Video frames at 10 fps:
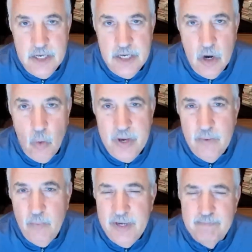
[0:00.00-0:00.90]
you know,
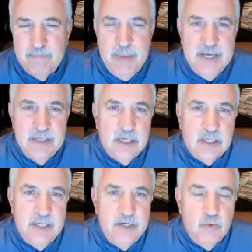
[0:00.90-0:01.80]
we
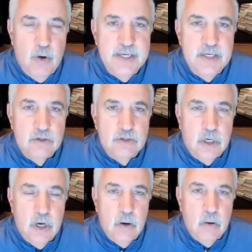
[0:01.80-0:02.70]
basically 20 years
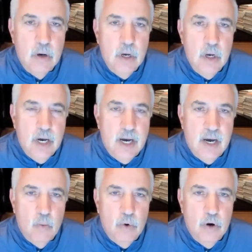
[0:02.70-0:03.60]
ago
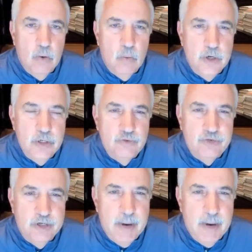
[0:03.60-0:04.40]
were using